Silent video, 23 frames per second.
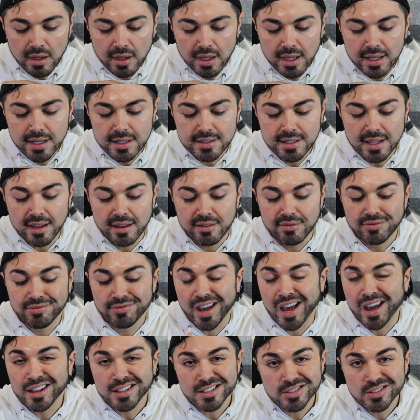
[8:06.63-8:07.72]
It is a
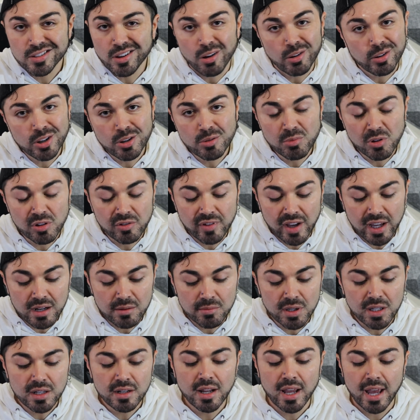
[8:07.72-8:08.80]
fat-soluble
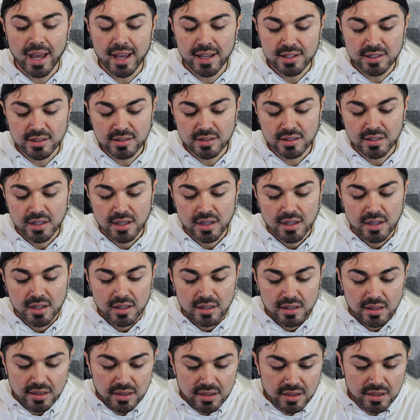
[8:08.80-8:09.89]
vitamin, as
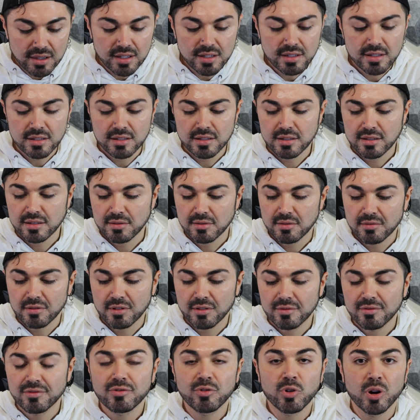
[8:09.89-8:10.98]
this
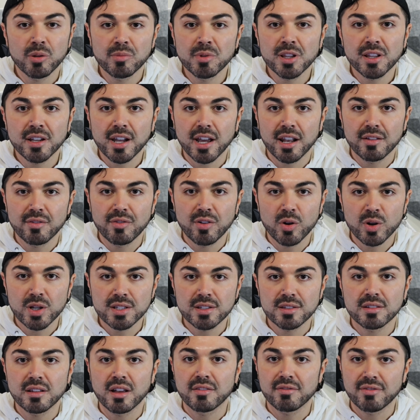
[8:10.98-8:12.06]
formula kind of
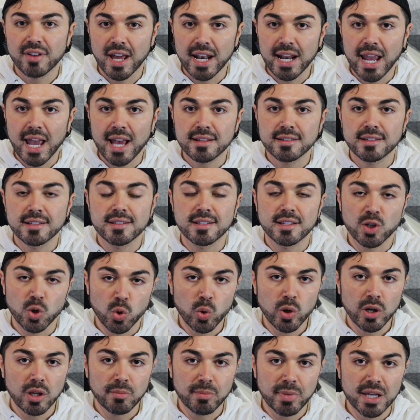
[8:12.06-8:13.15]
focuses on fatty acids and
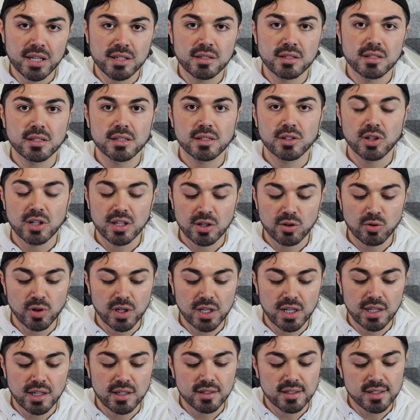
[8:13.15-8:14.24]
oil-based
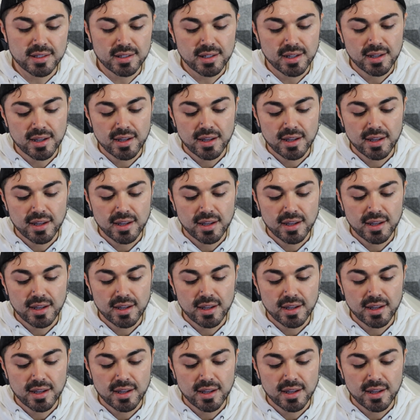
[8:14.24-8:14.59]
ingredients.